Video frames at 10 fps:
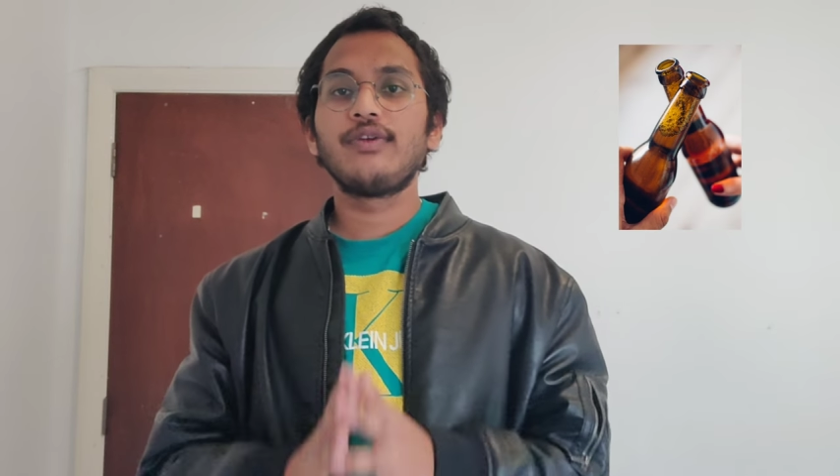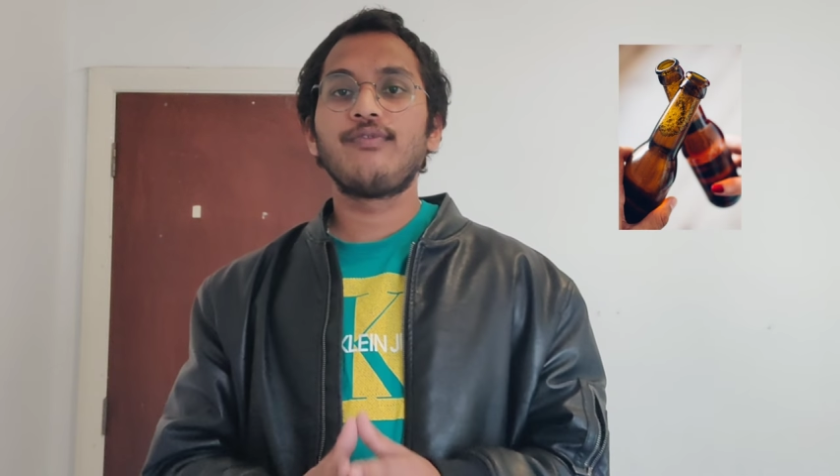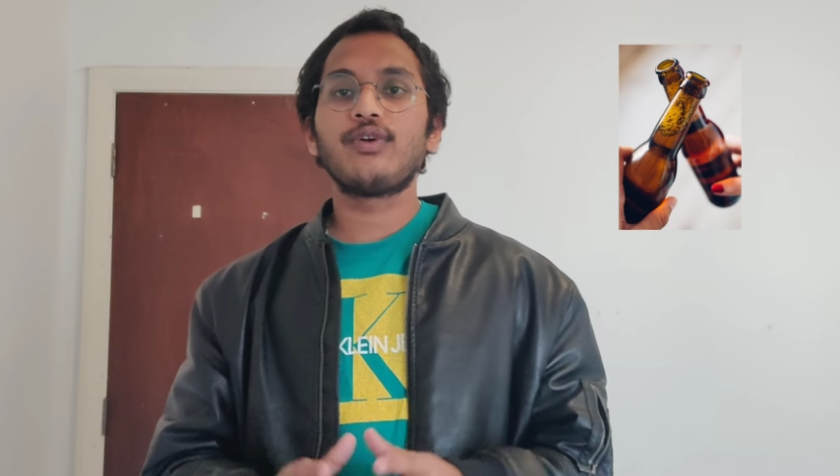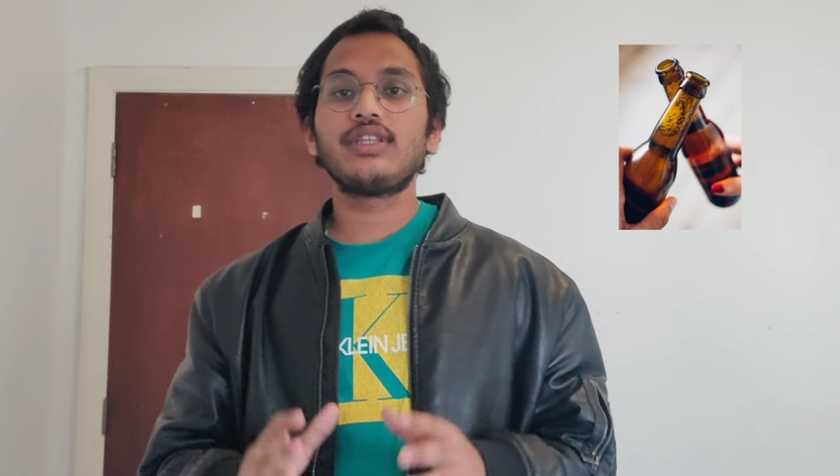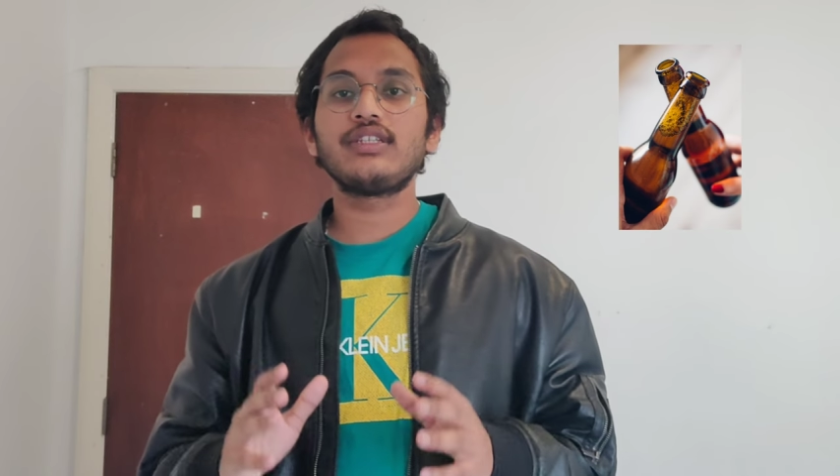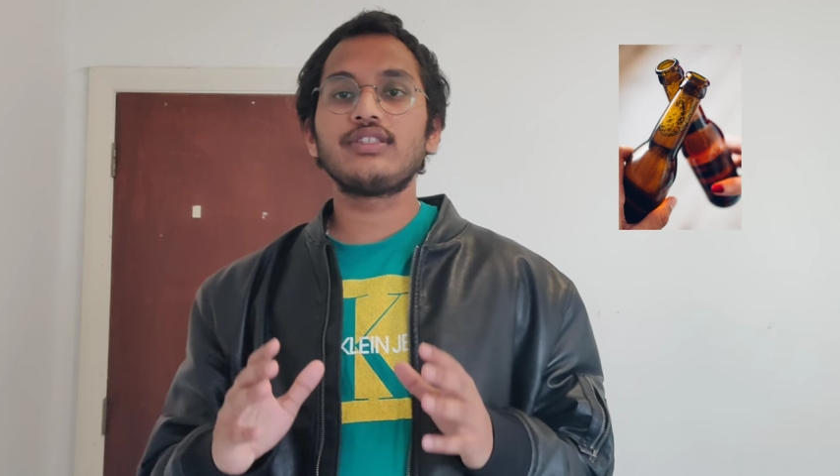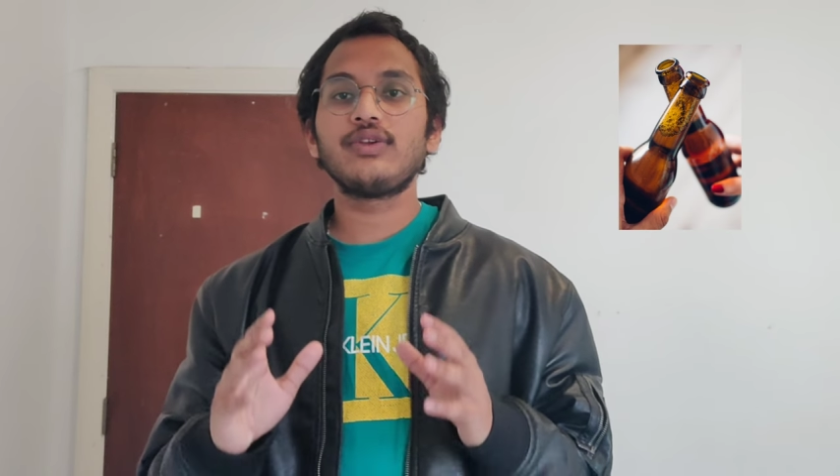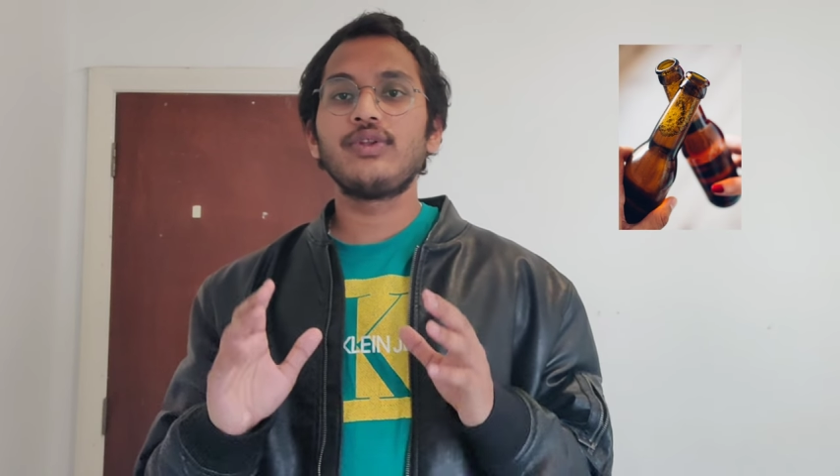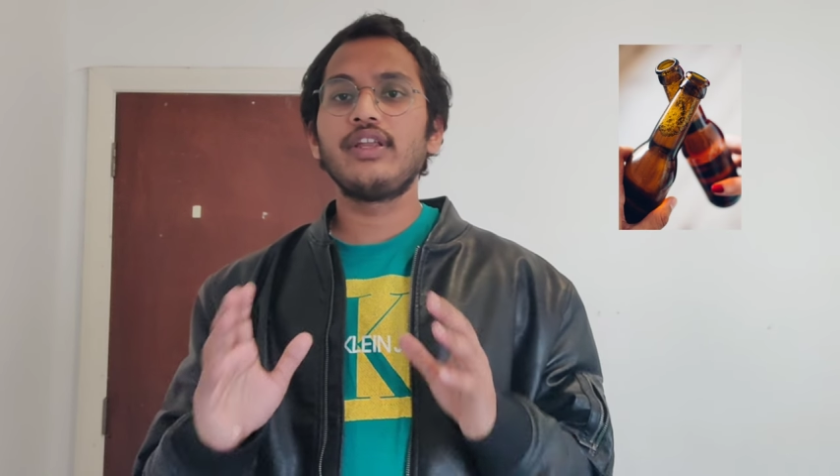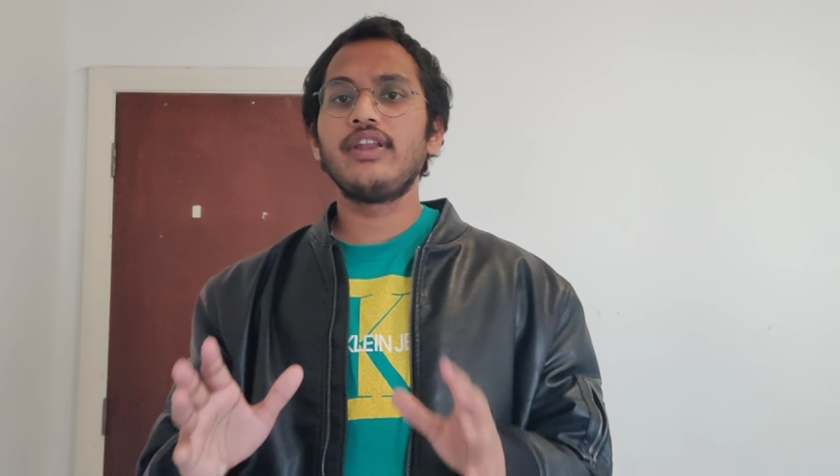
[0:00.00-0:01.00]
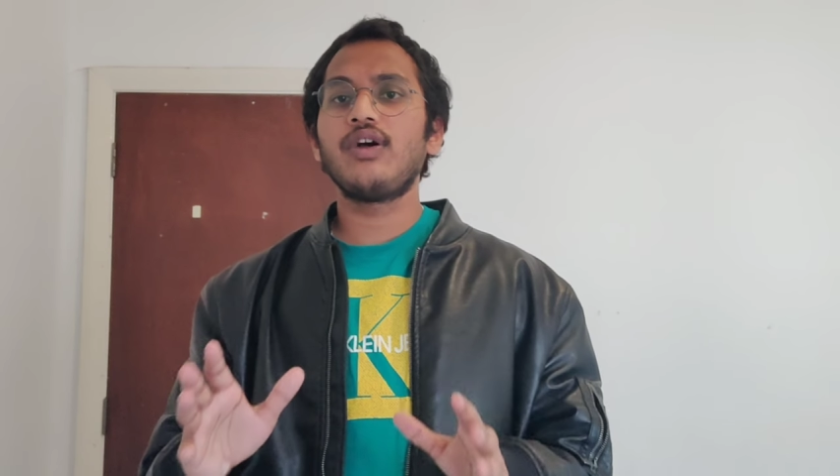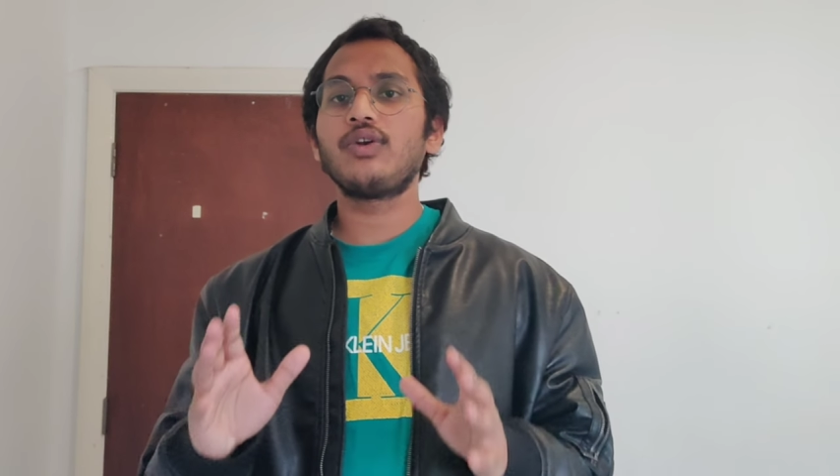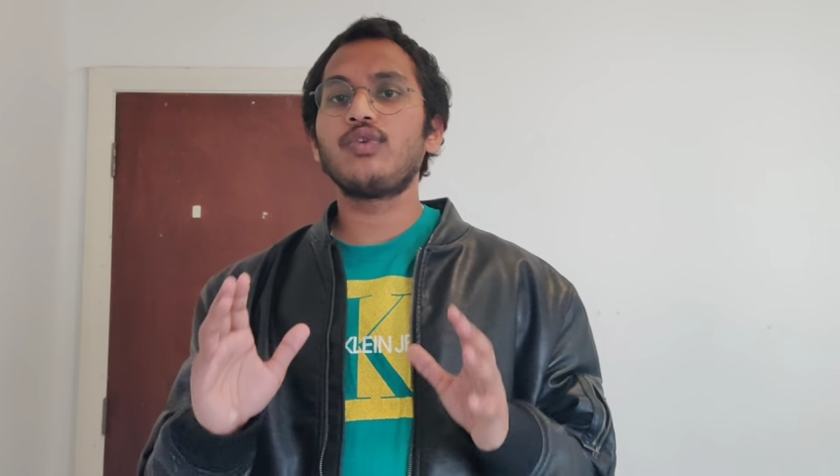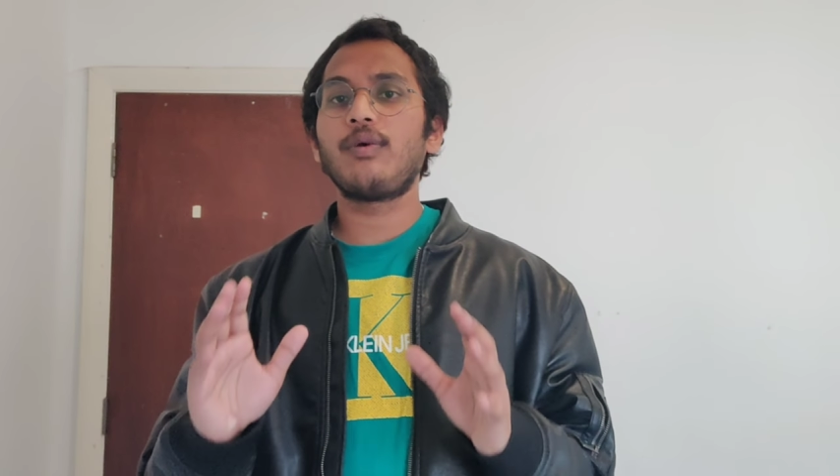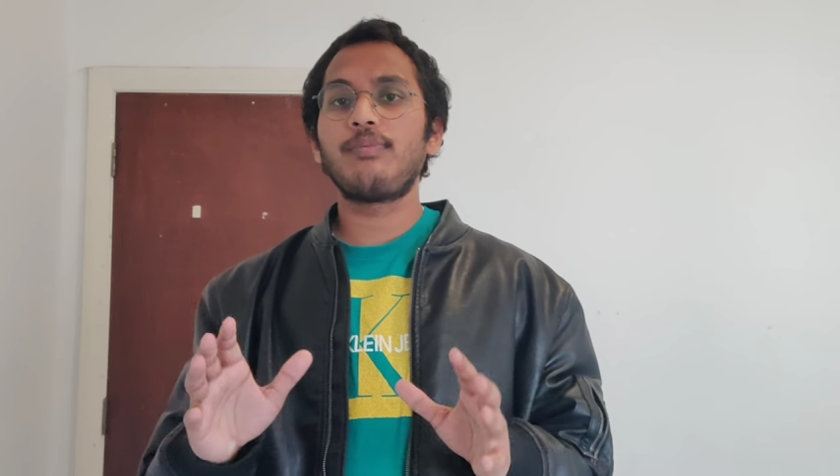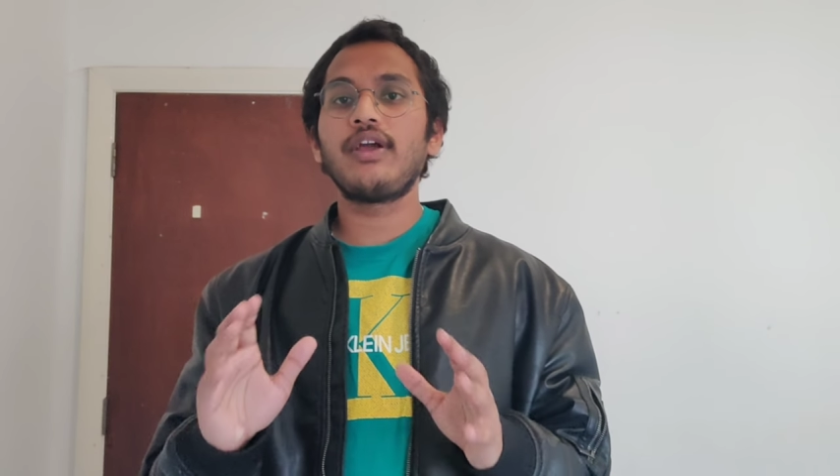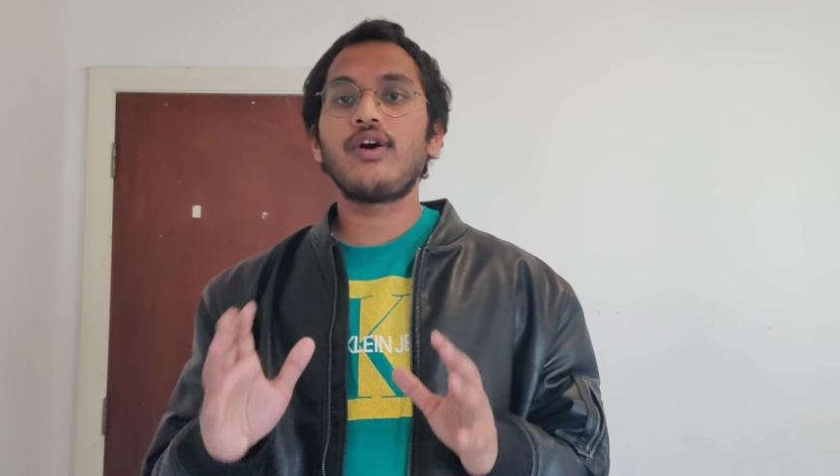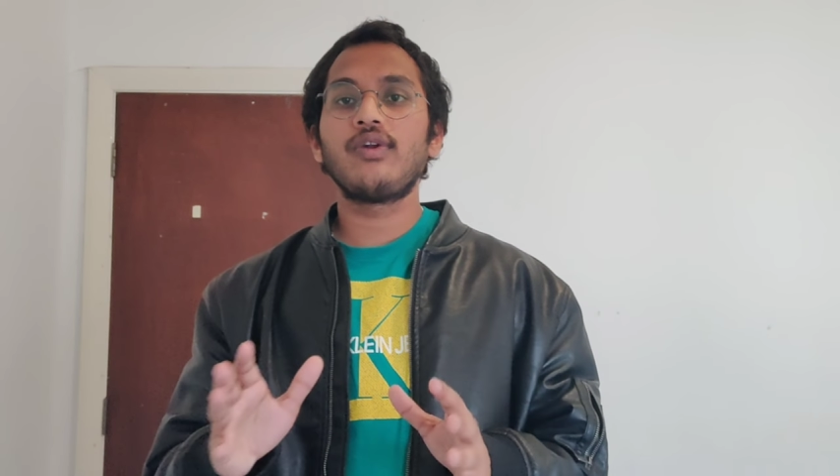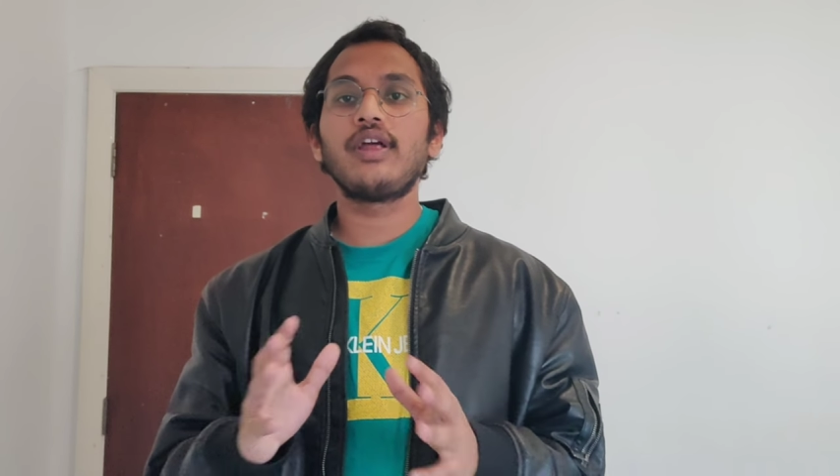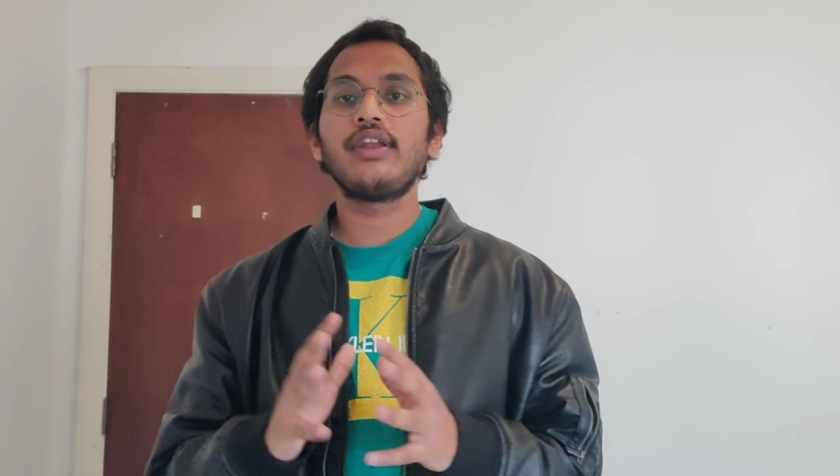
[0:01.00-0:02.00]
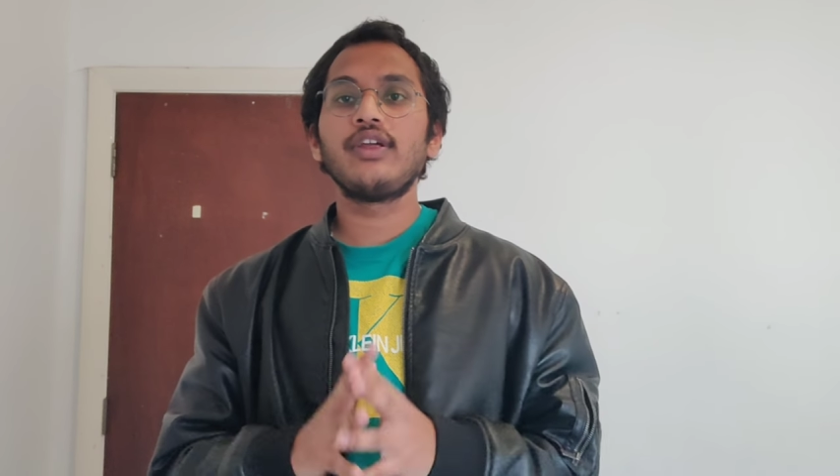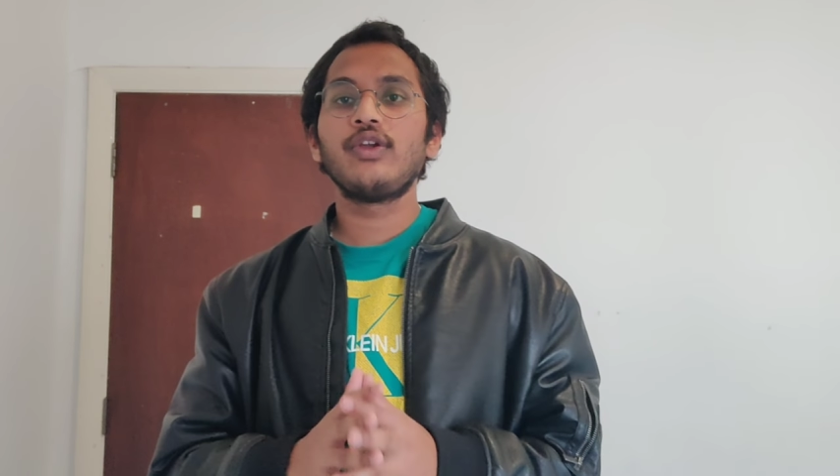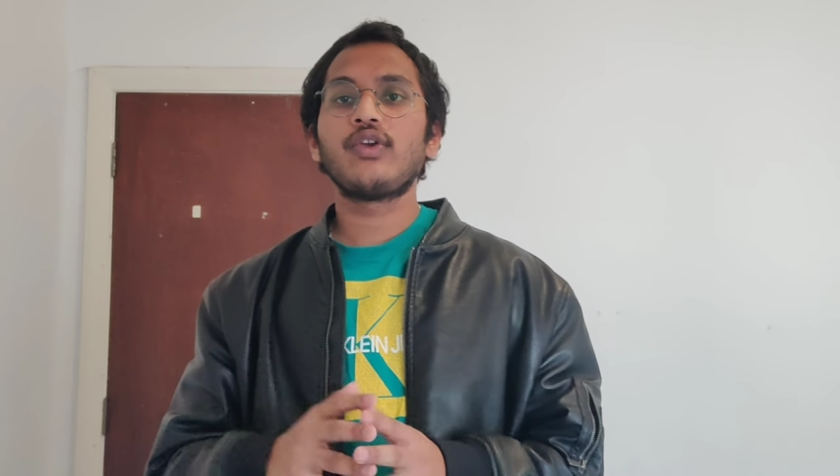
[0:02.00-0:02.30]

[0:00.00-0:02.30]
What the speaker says: For this, you need not to apply online.